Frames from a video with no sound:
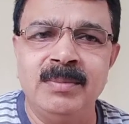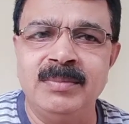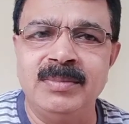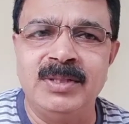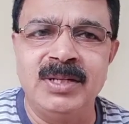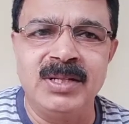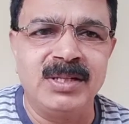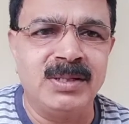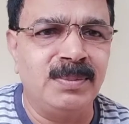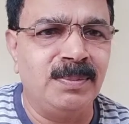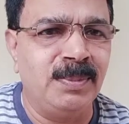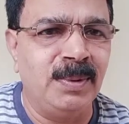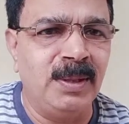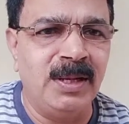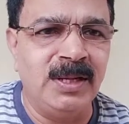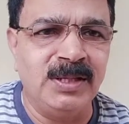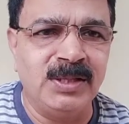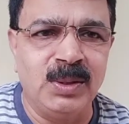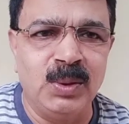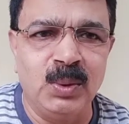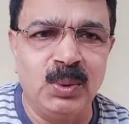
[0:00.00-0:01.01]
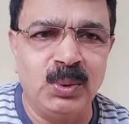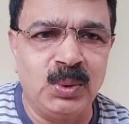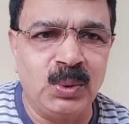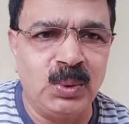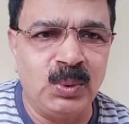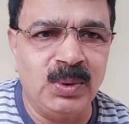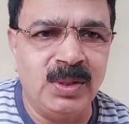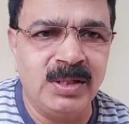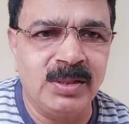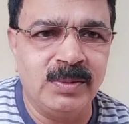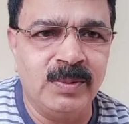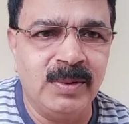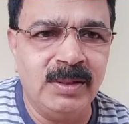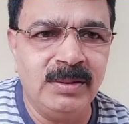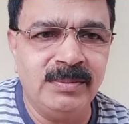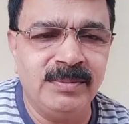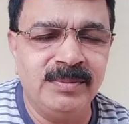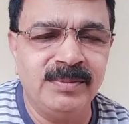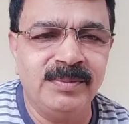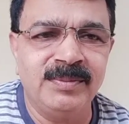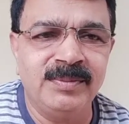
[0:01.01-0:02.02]
Just please go through this one.
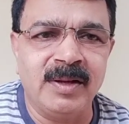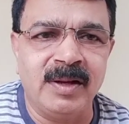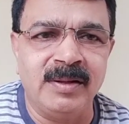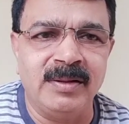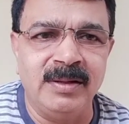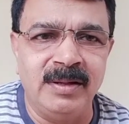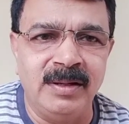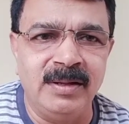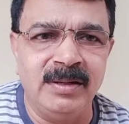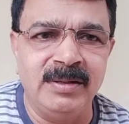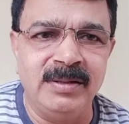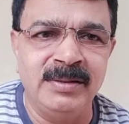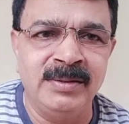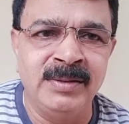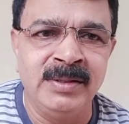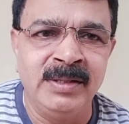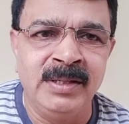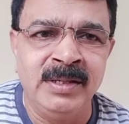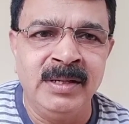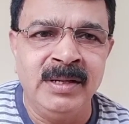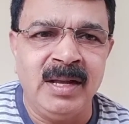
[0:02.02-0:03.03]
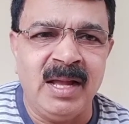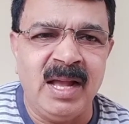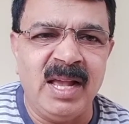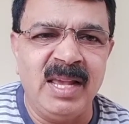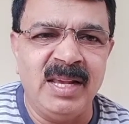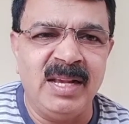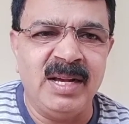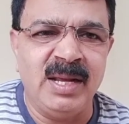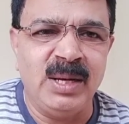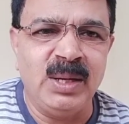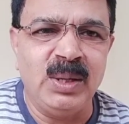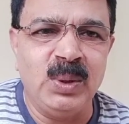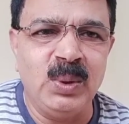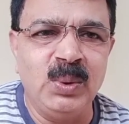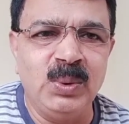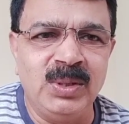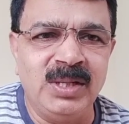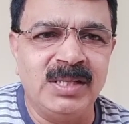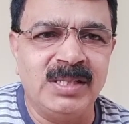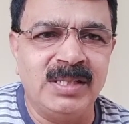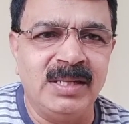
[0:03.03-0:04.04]
I think I conclude
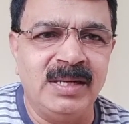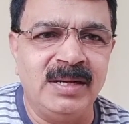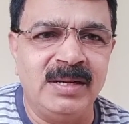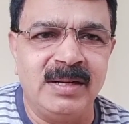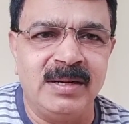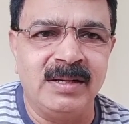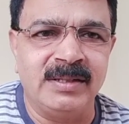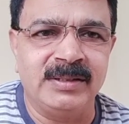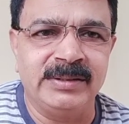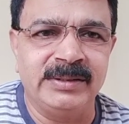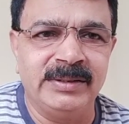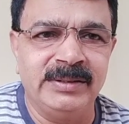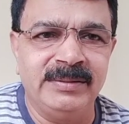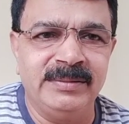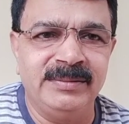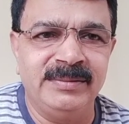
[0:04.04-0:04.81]
this introduction.